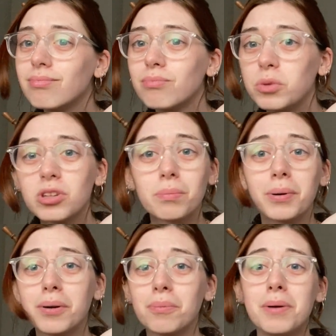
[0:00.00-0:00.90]
We
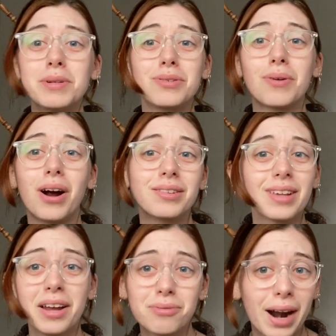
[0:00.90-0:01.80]
support women's wrongs
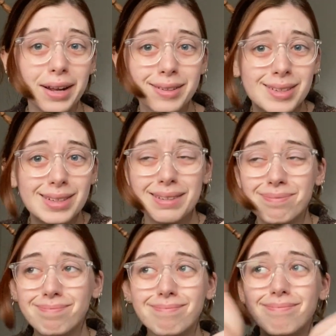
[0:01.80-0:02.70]
and rights.
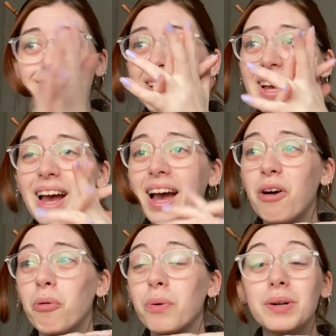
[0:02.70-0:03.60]

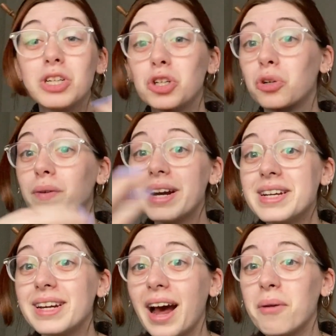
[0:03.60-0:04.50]
Which,
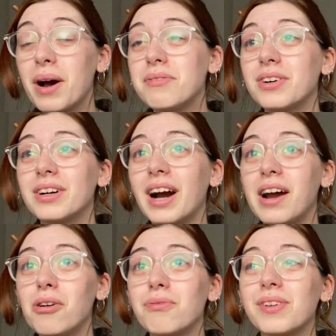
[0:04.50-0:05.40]
great. However, I
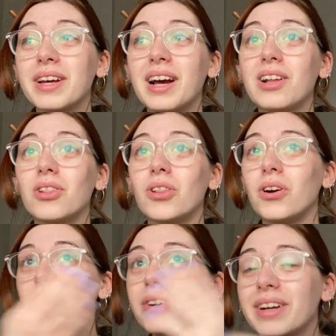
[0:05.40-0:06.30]
don't feel like I
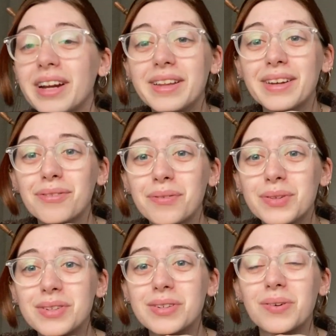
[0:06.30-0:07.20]
learned anything from
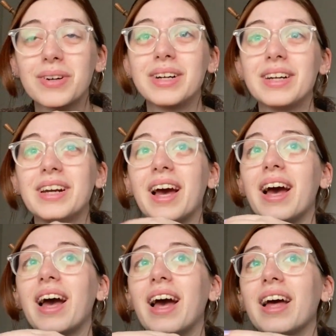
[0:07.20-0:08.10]
this story,
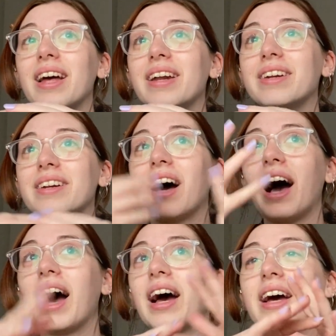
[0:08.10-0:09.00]
and
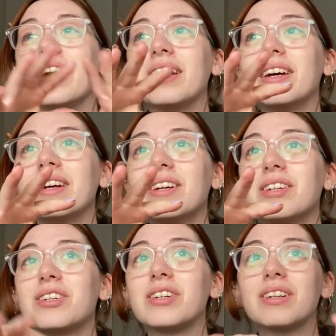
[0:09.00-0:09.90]
I
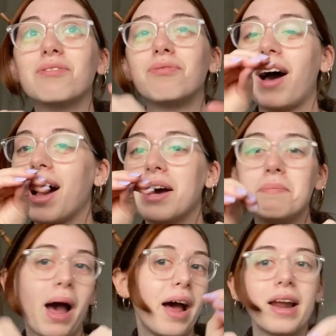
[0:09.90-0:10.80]
didn't vibe
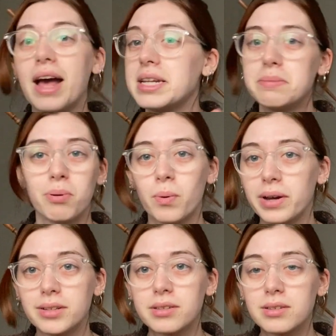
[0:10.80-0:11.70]
at any
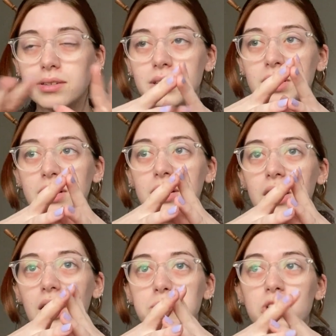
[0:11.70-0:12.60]
point.
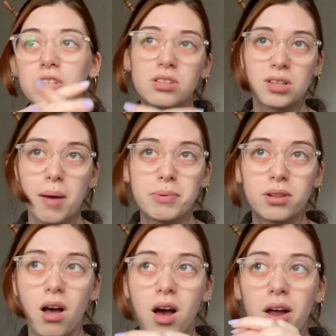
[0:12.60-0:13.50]
She just slept a
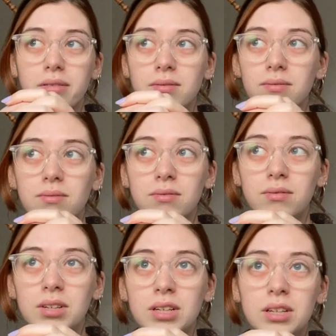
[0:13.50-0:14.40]
lot,
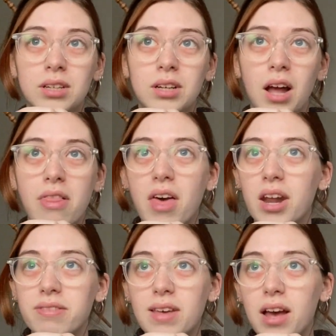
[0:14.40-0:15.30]
and then
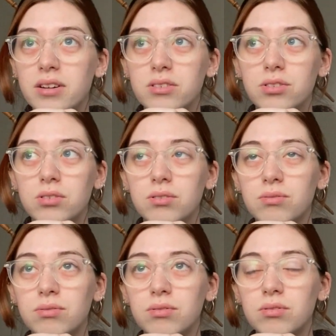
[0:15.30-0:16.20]
at the end,
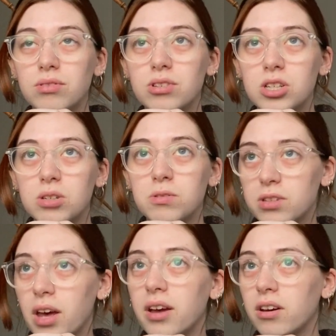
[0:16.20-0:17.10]
she was
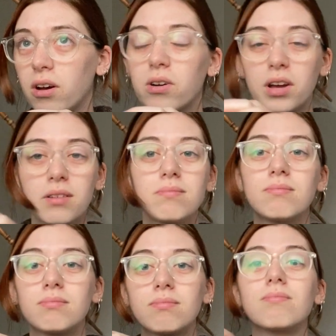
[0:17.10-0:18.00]
like, okay,
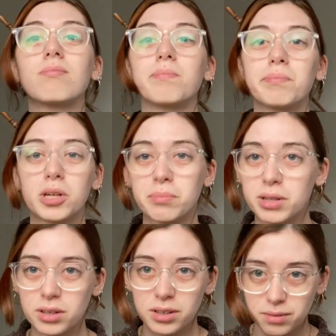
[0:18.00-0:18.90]
I'm gonna
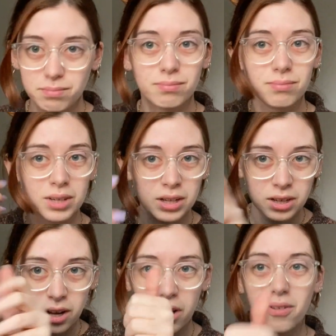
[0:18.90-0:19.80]
be
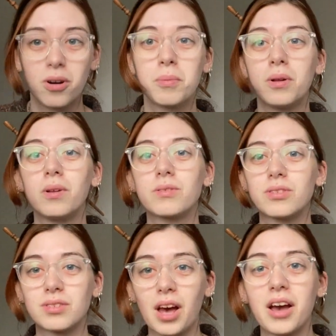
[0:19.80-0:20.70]
a normal
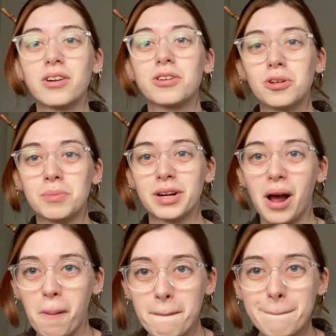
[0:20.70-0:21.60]
societal human now.